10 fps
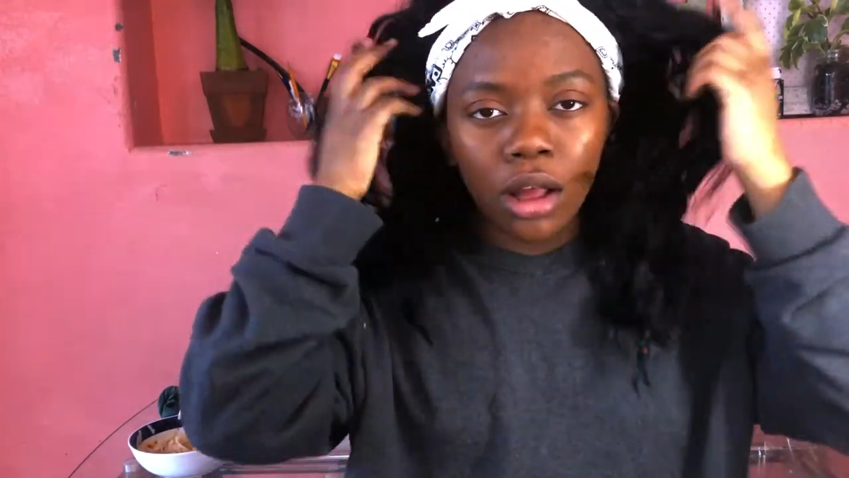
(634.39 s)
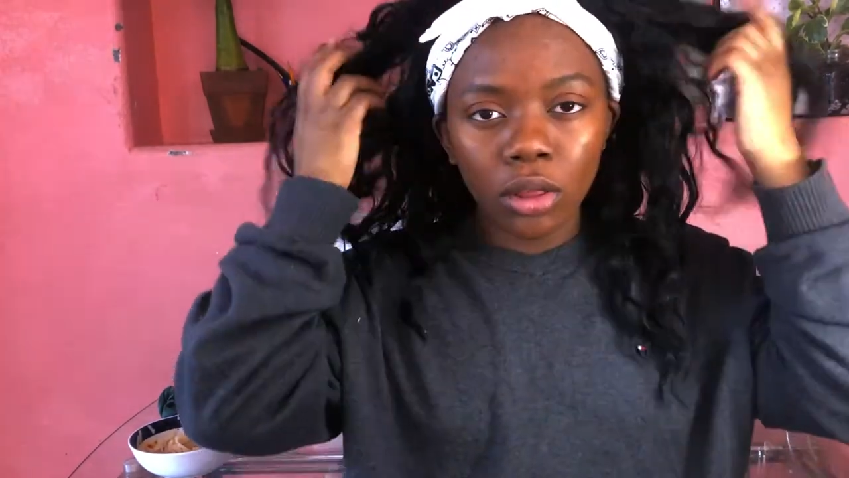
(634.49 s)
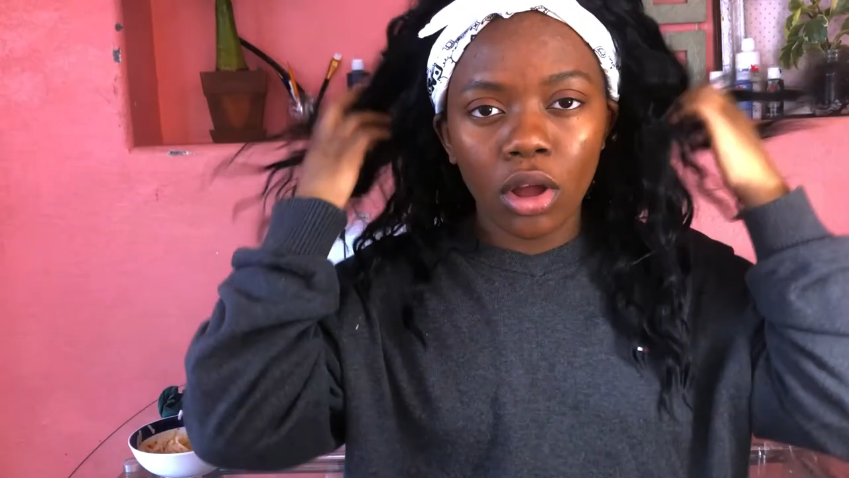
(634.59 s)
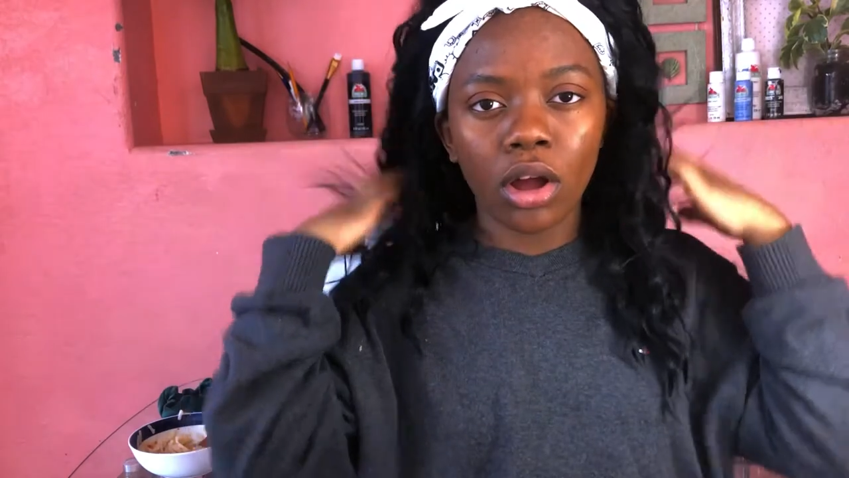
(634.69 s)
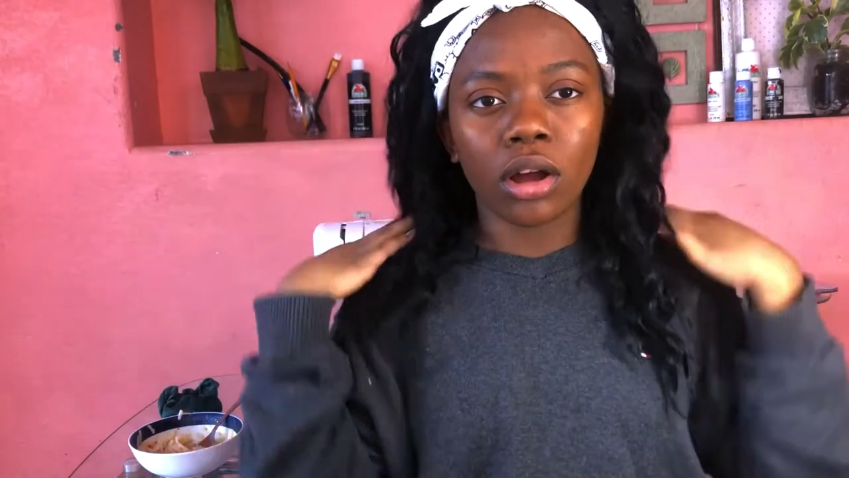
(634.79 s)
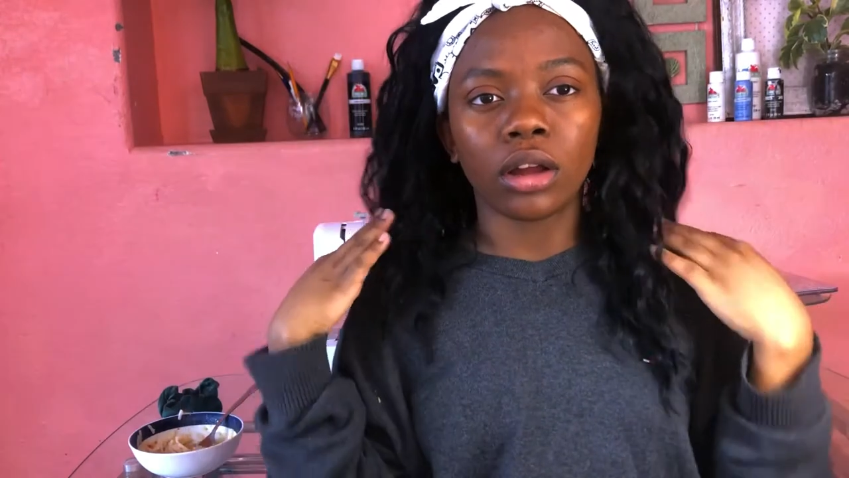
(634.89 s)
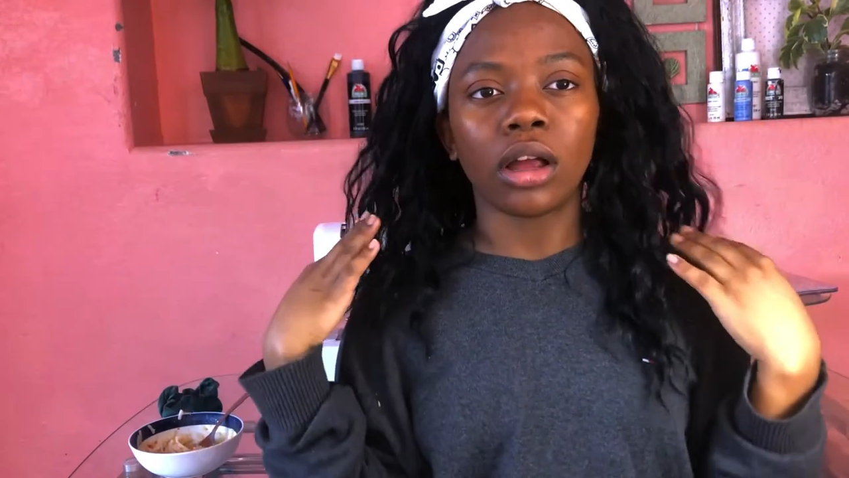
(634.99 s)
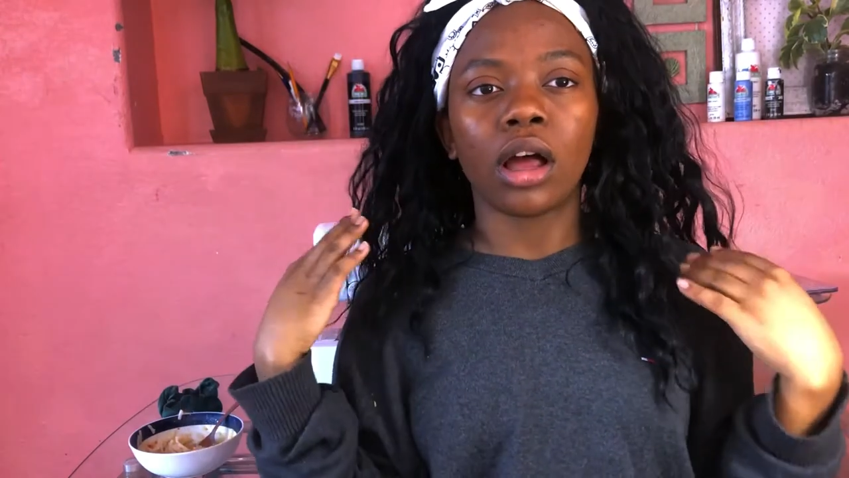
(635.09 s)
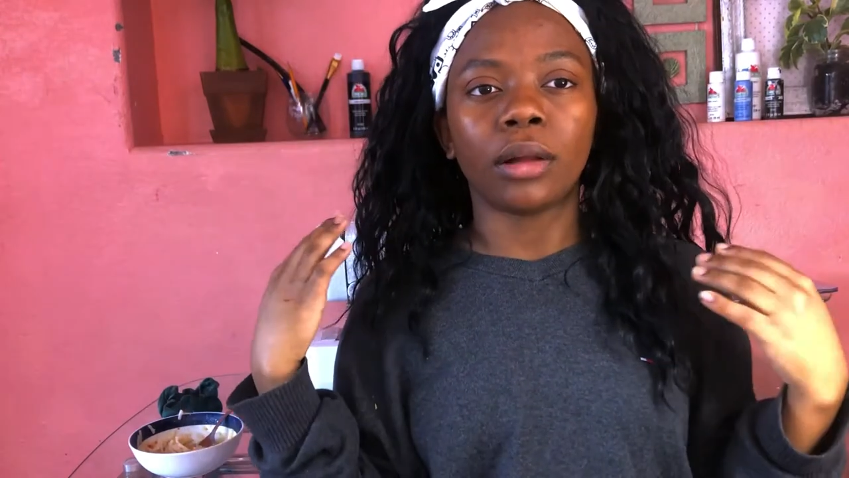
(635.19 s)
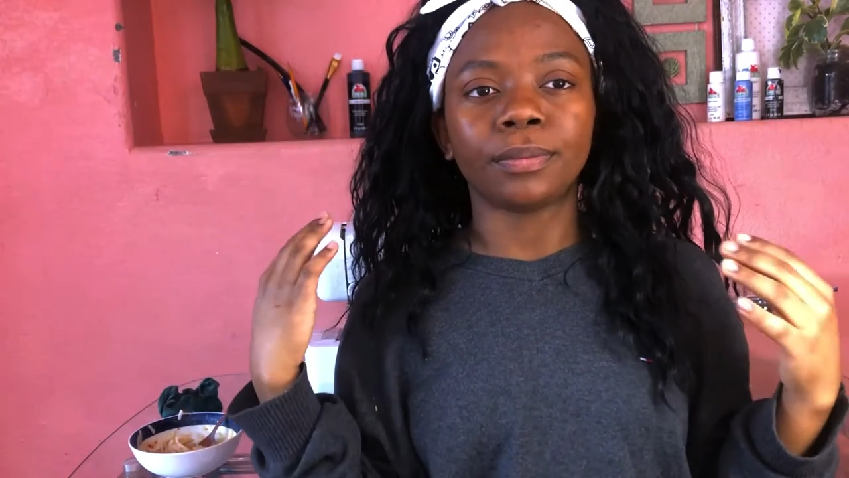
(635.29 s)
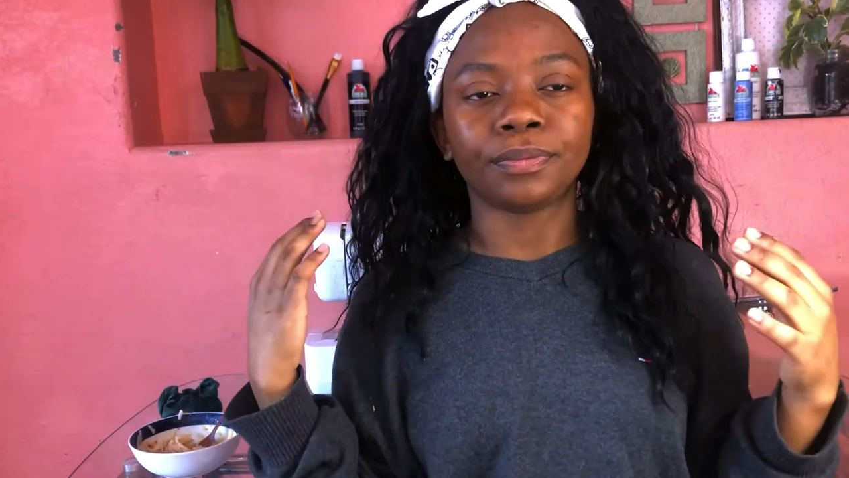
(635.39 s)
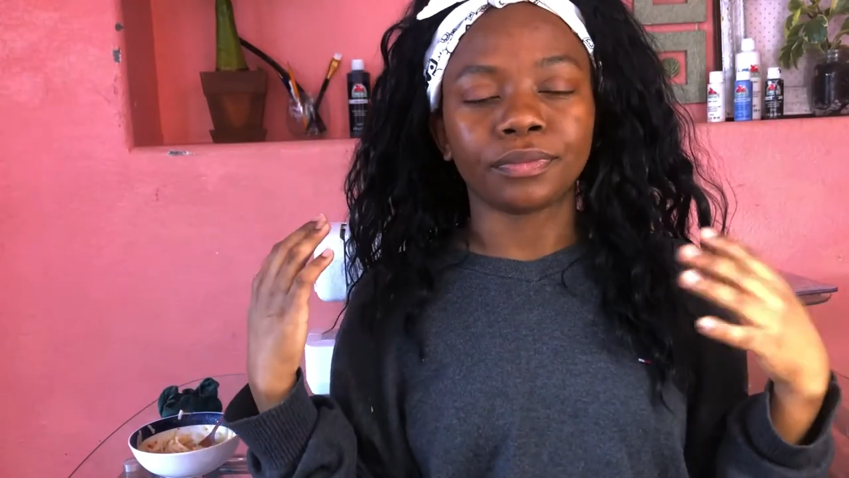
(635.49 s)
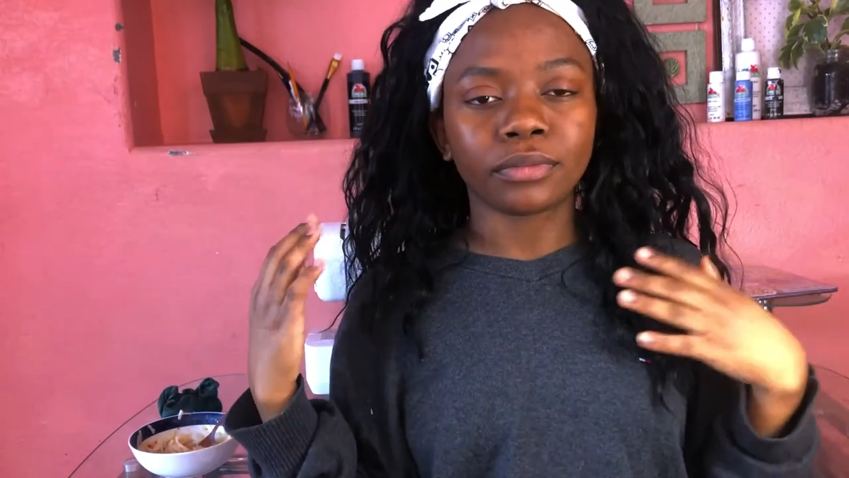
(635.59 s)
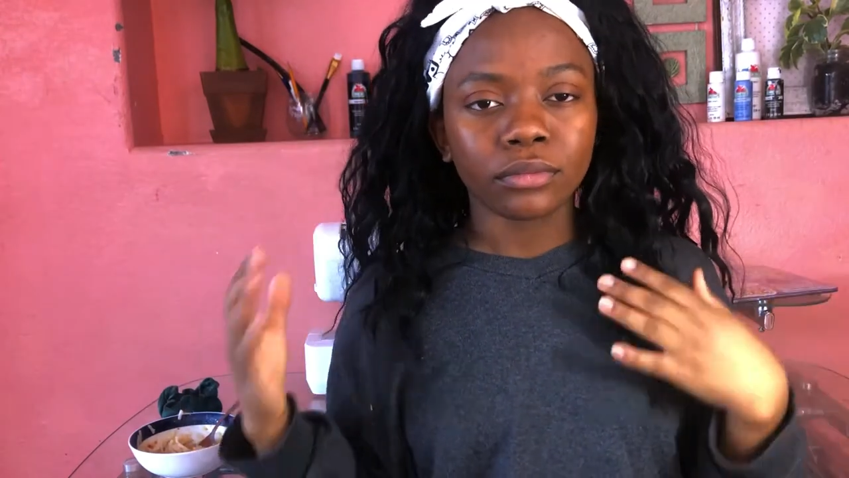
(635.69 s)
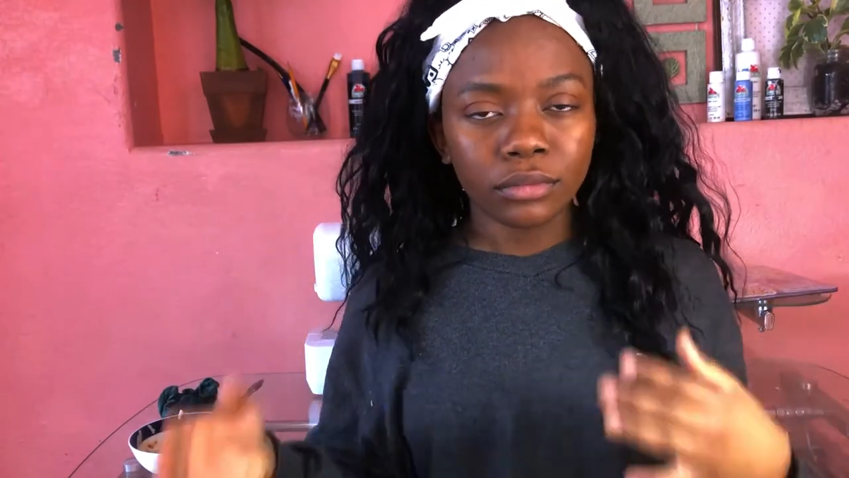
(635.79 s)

a long um